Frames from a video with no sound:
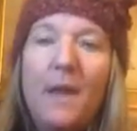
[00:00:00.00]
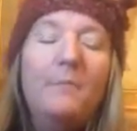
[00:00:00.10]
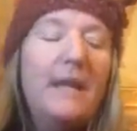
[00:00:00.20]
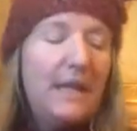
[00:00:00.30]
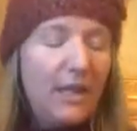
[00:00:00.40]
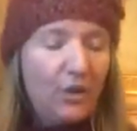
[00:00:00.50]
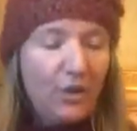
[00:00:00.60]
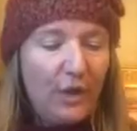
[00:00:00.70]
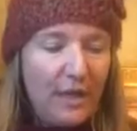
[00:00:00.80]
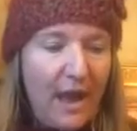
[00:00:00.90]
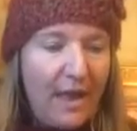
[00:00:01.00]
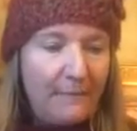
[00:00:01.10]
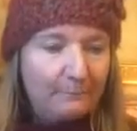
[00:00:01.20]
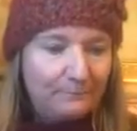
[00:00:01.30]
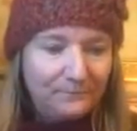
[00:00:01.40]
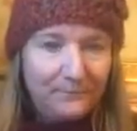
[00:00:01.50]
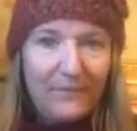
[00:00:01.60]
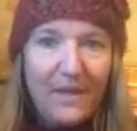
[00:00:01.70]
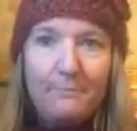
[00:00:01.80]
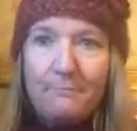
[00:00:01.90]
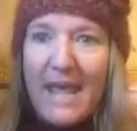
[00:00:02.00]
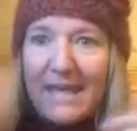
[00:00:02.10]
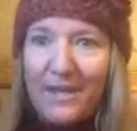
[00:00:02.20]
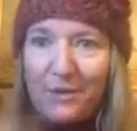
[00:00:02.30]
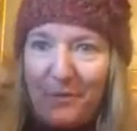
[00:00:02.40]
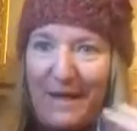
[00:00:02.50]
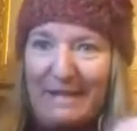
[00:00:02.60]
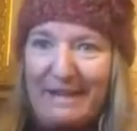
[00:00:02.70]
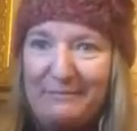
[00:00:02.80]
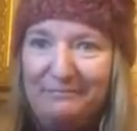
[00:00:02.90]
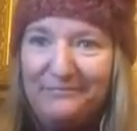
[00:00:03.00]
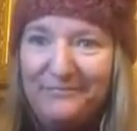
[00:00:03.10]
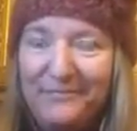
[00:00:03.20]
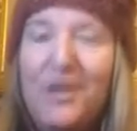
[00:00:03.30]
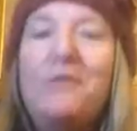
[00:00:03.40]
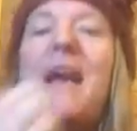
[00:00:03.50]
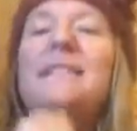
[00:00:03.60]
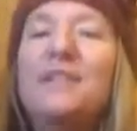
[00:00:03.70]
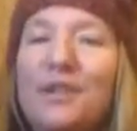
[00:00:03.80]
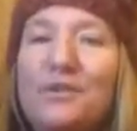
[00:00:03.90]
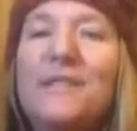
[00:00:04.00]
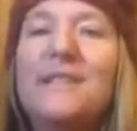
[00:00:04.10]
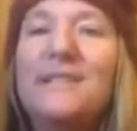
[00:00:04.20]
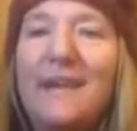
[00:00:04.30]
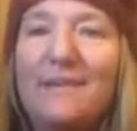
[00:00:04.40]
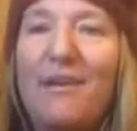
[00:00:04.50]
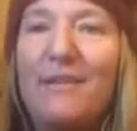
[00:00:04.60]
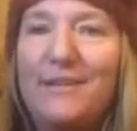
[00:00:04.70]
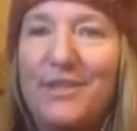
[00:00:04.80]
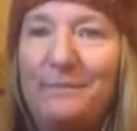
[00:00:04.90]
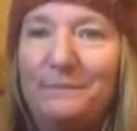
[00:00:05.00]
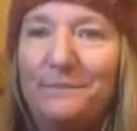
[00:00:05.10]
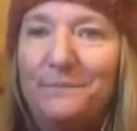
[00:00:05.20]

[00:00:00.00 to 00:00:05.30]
But he could not make you wake up. You had to use the technology.